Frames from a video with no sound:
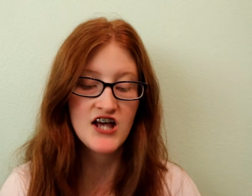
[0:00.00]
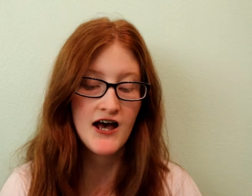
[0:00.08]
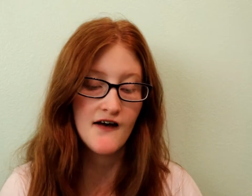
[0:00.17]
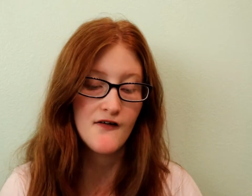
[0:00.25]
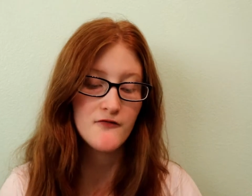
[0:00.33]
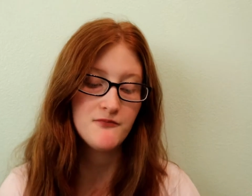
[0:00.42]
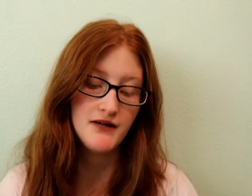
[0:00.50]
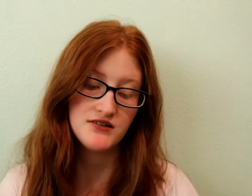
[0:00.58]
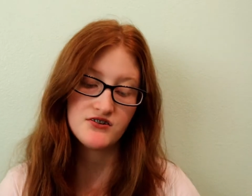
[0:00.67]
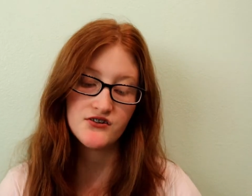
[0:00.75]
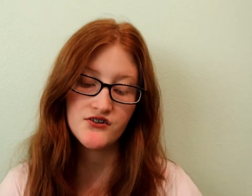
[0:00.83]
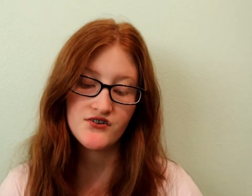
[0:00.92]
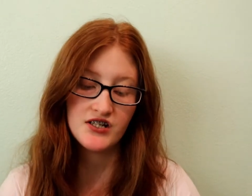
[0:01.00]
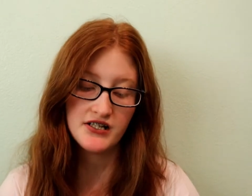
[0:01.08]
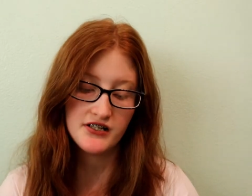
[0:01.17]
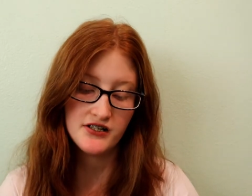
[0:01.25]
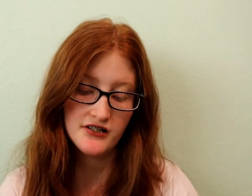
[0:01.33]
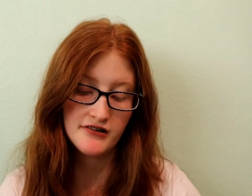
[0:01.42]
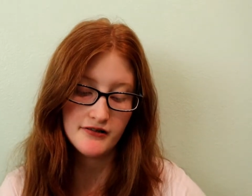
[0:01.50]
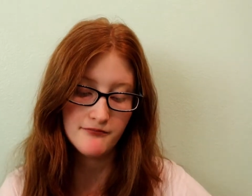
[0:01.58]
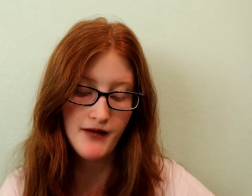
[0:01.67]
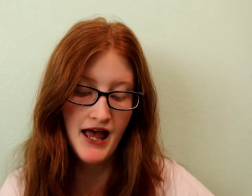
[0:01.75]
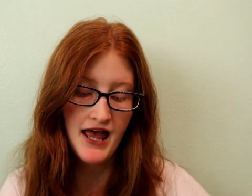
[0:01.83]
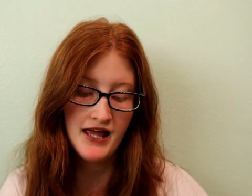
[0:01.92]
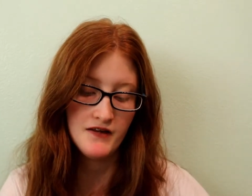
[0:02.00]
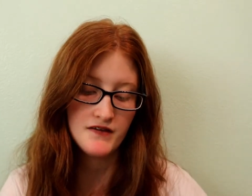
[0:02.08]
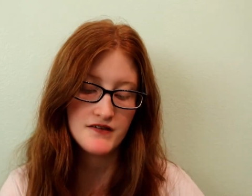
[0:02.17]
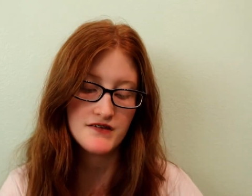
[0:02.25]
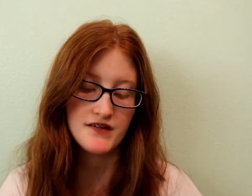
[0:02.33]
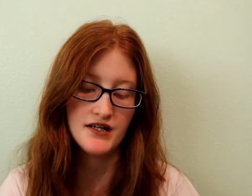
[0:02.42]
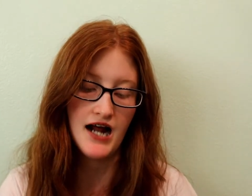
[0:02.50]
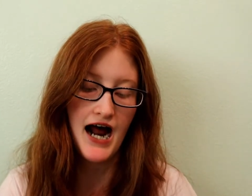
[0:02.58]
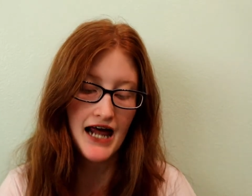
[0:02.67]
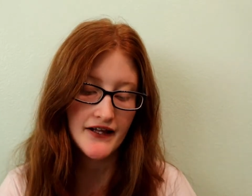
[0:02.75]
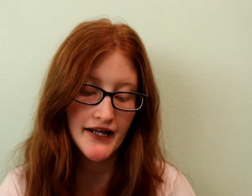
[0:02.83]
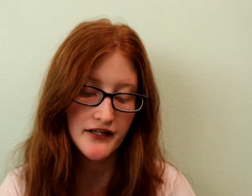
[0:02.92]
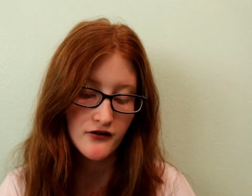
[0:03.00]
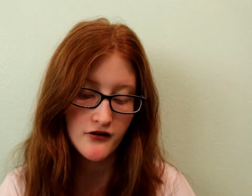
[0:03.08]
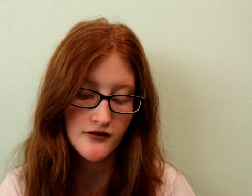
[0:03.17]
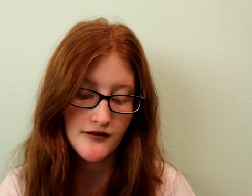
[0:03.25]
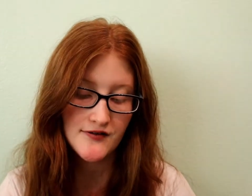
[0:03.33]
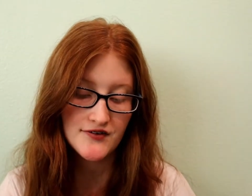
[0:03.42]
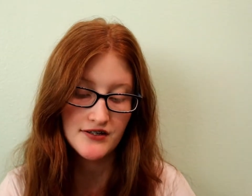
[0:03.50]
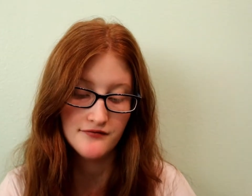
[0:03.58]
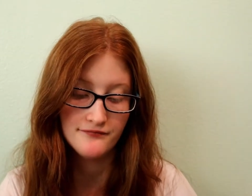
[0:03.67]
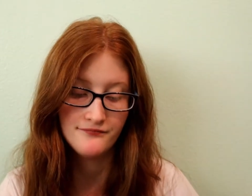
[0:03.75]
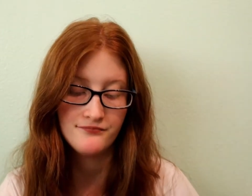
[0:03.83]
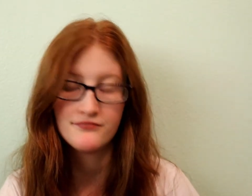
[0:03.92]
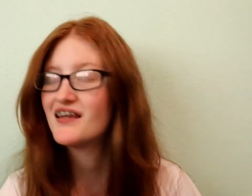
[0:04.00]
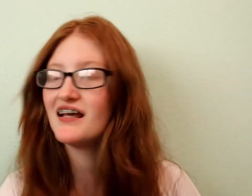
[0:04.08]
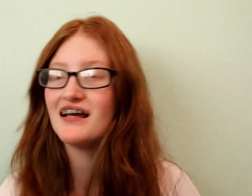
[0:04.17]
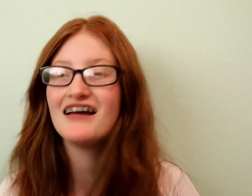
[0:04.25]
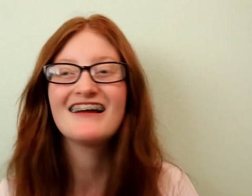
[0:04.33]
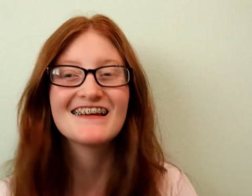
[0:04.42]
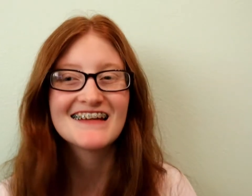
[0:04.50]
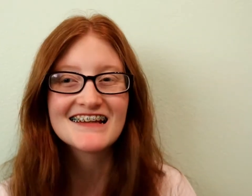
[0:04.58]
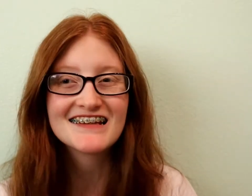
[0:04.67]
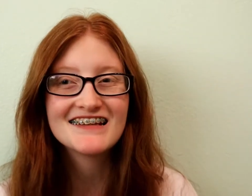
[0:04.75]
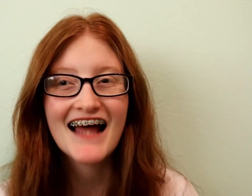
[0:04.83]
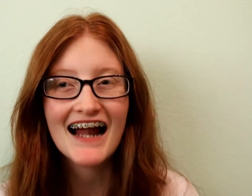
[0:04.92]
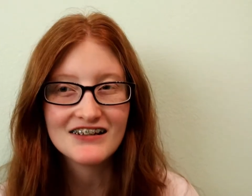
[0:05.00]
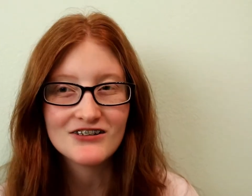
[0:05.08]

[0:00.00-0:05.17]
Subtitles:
have pencils in here and pens and highlighters and nothing that